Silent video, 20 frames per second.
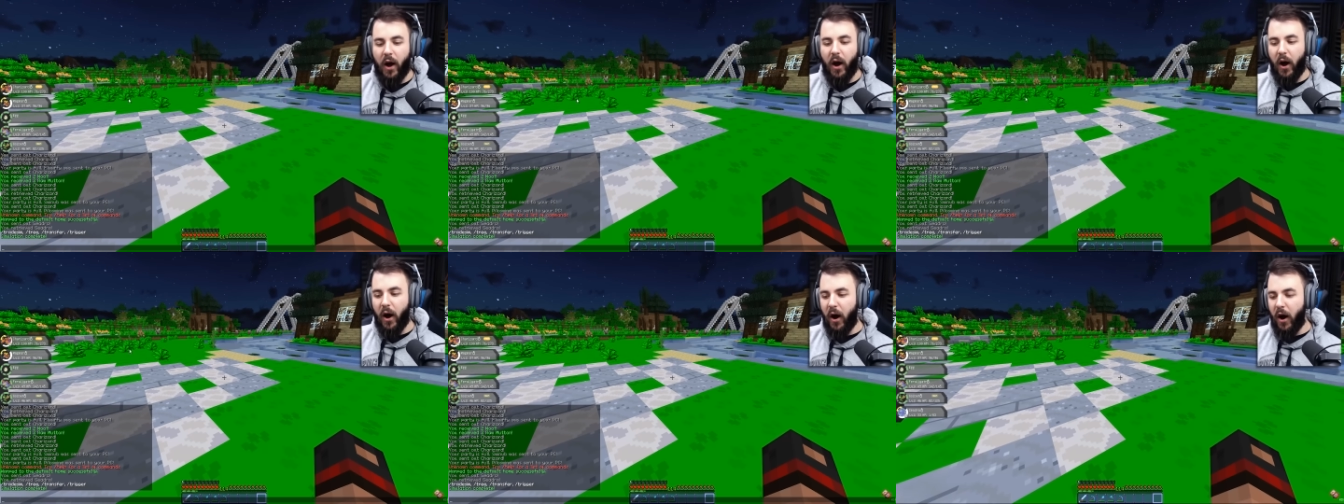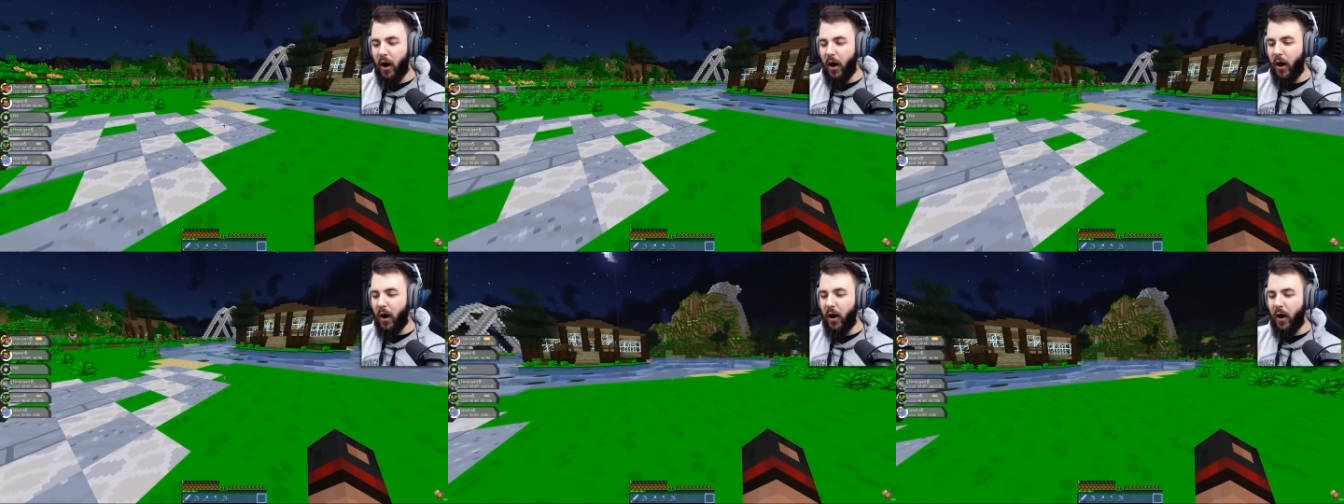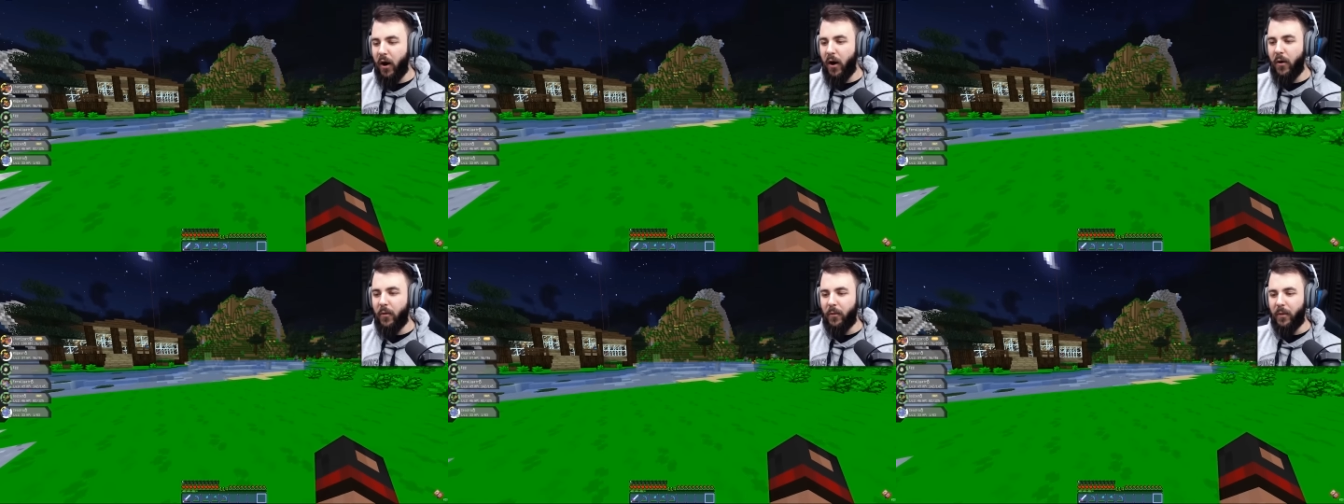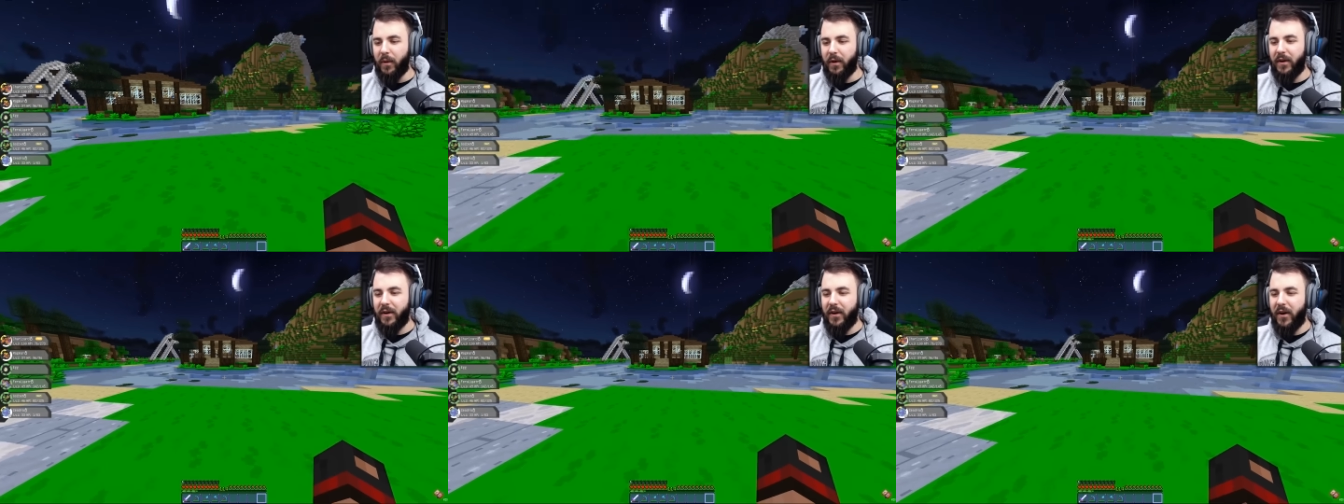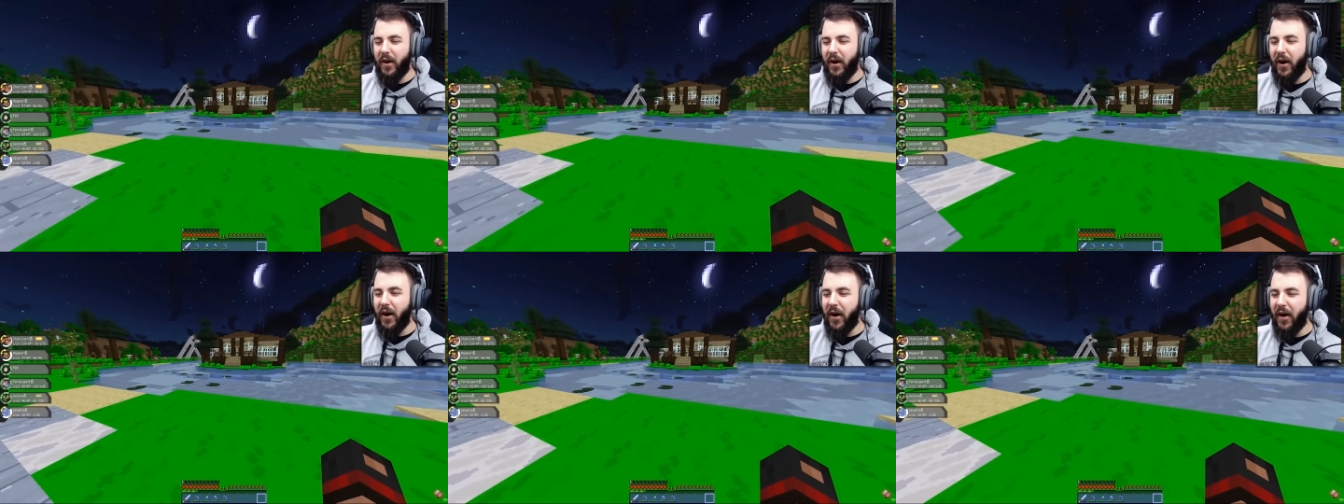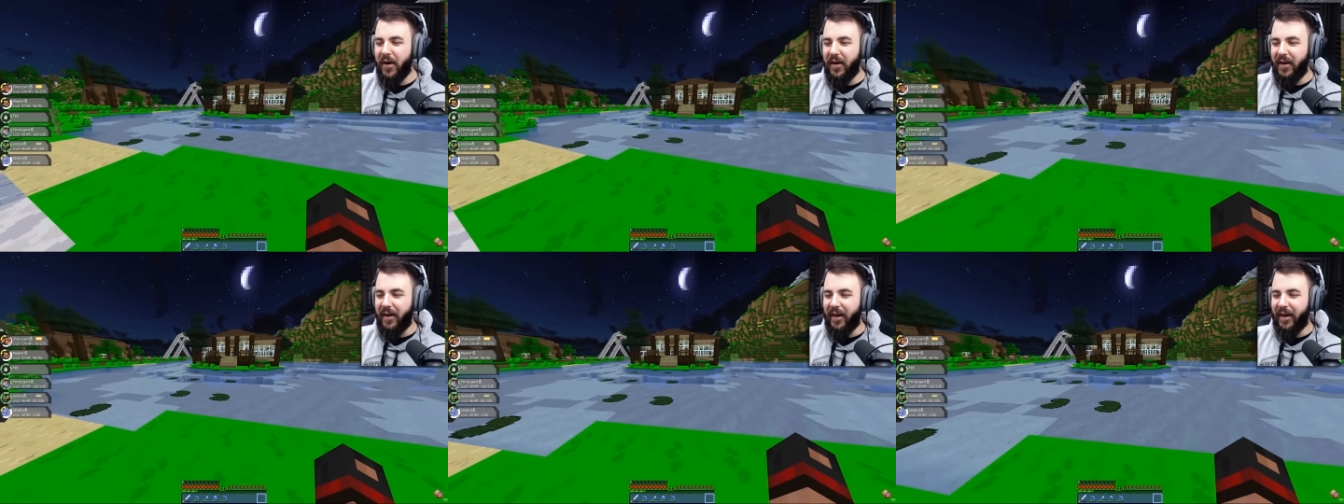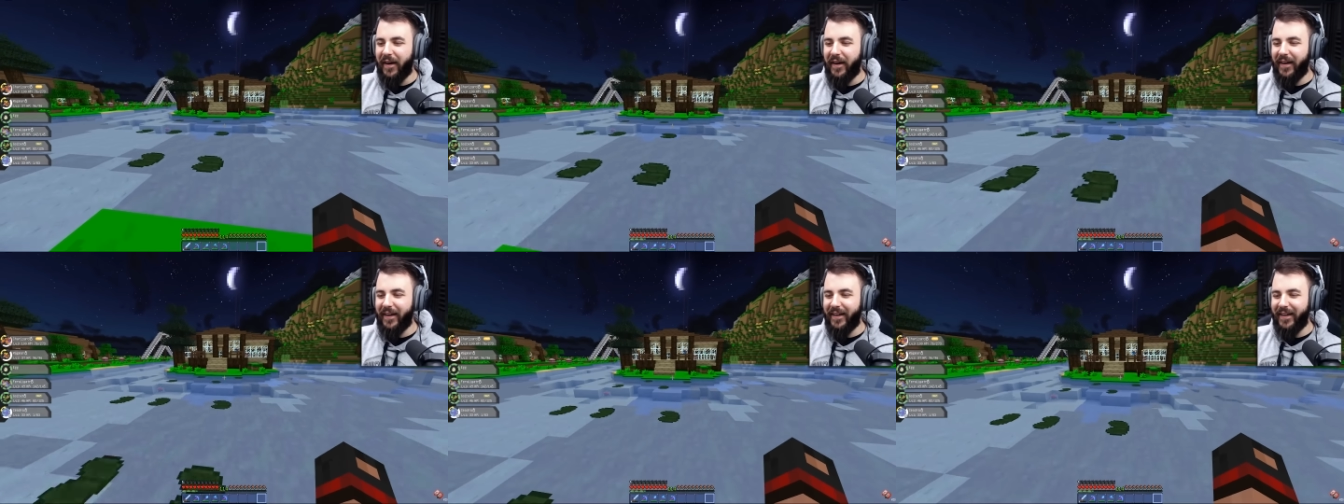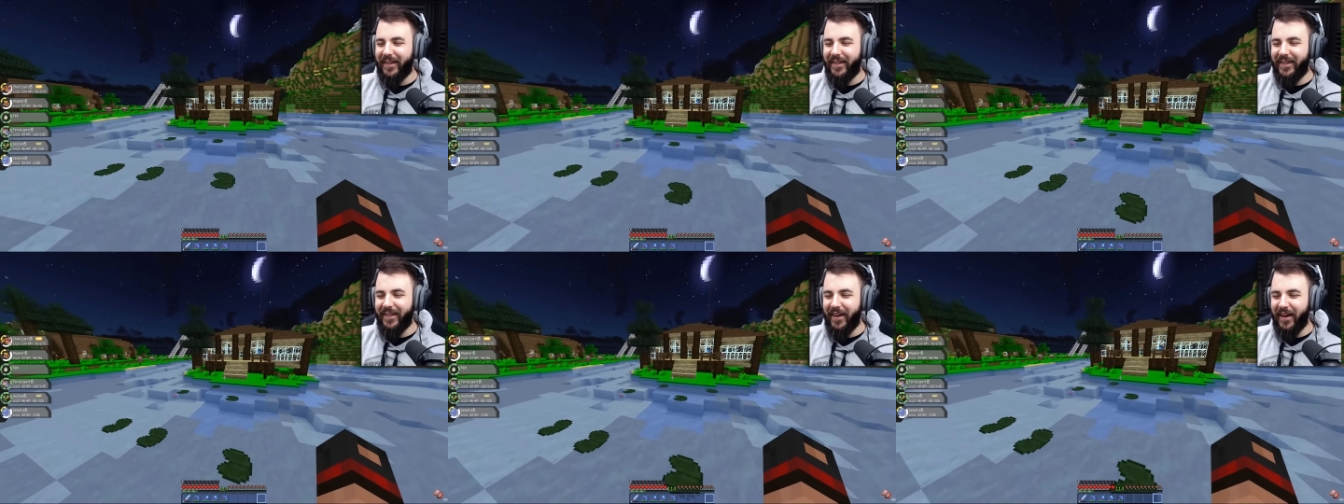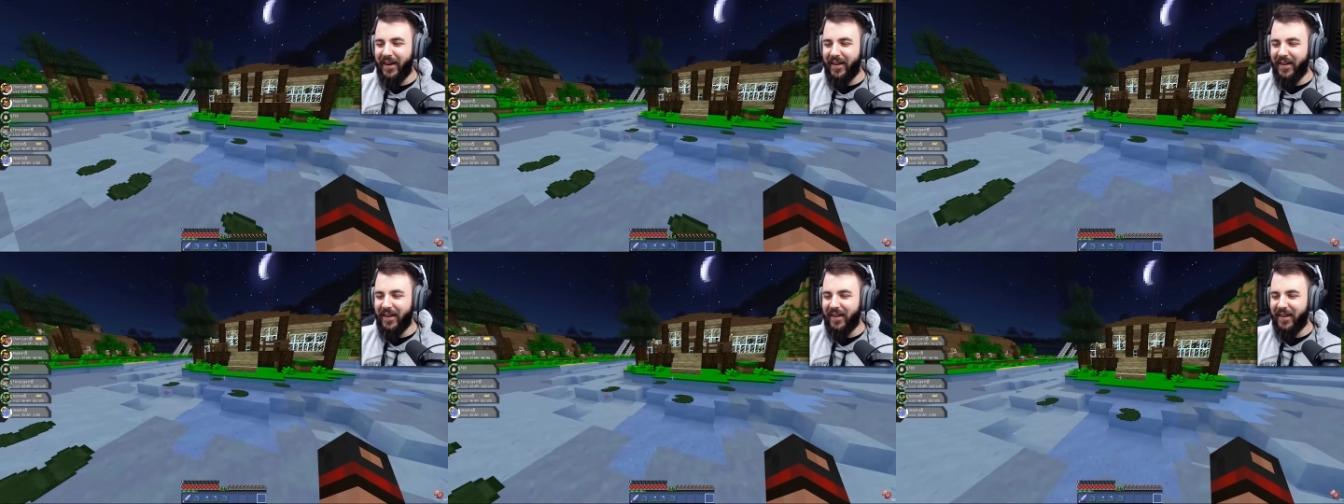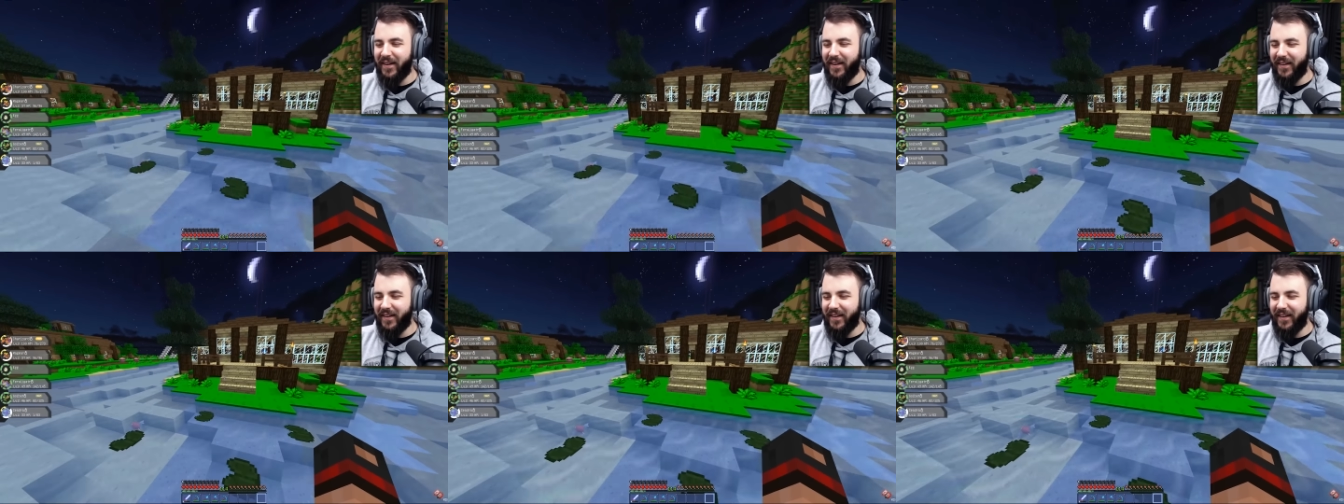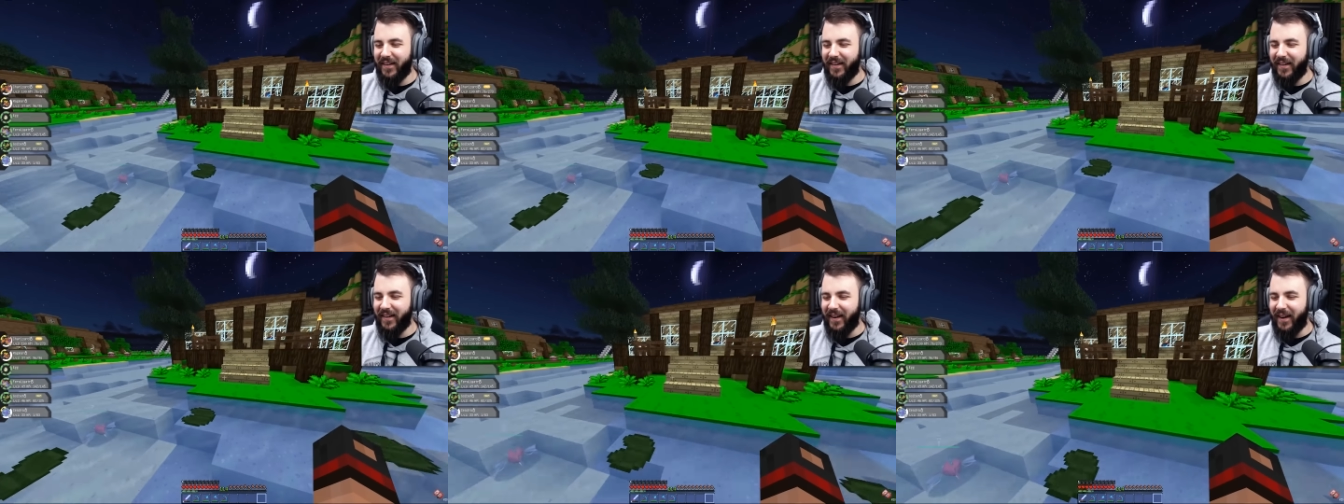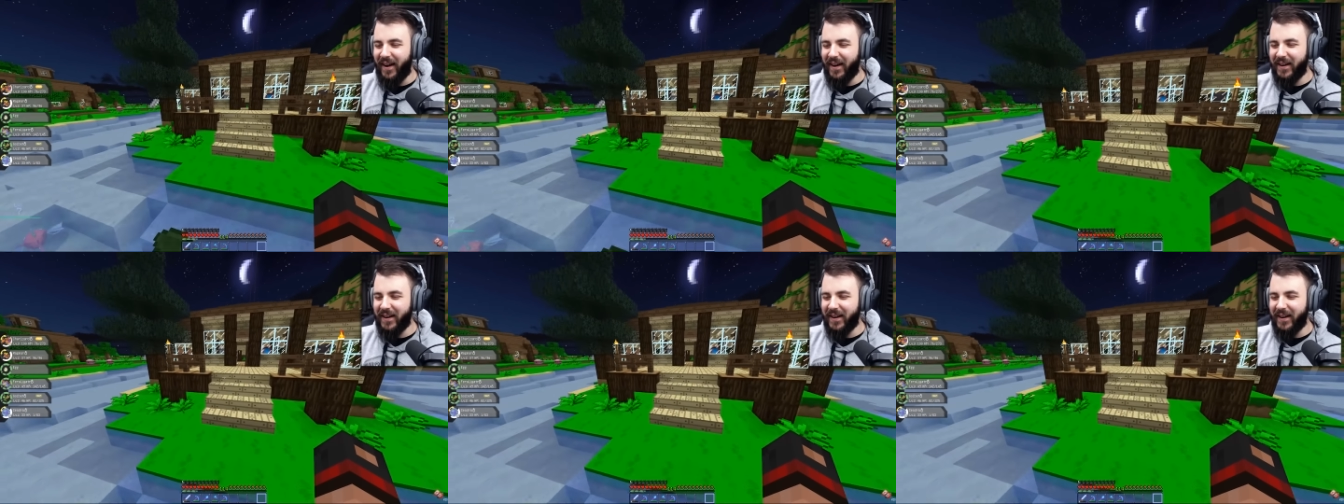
Oh, no. No, no, no, no, no, no.